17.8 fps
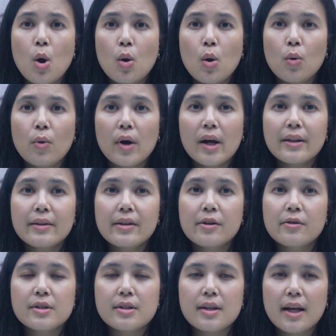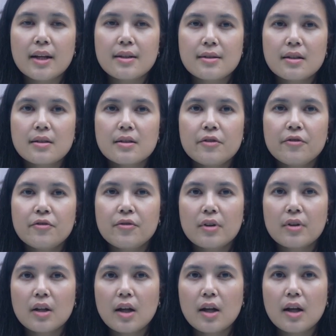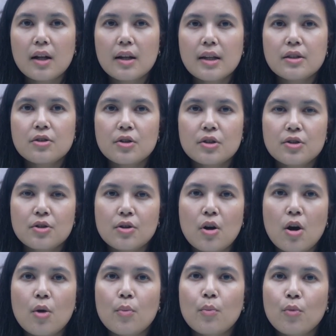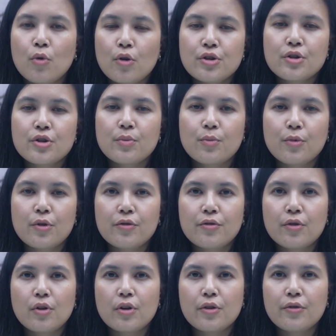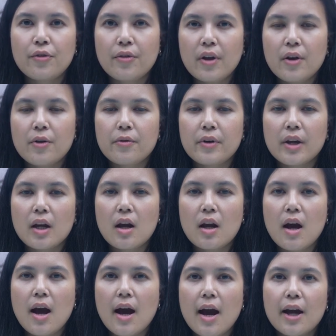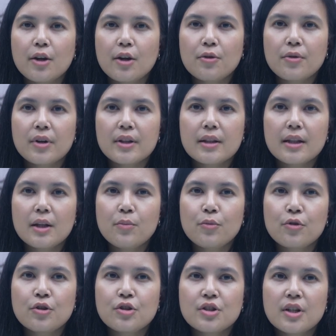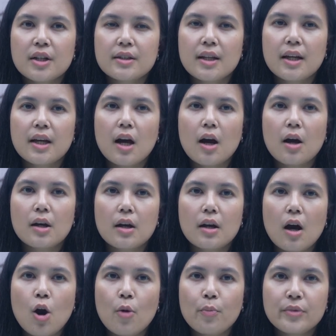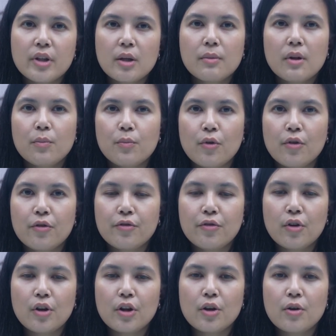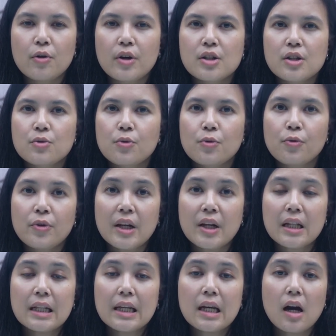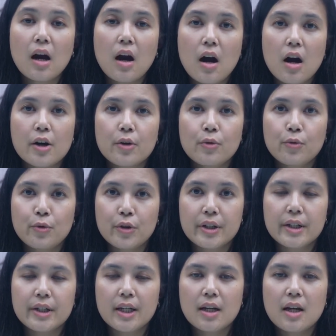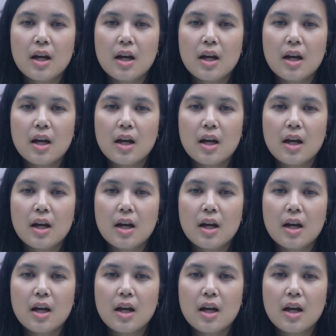While there is extensive literature on modern portfolio theory, accurately projecting an optimal portfolio is really a hard work.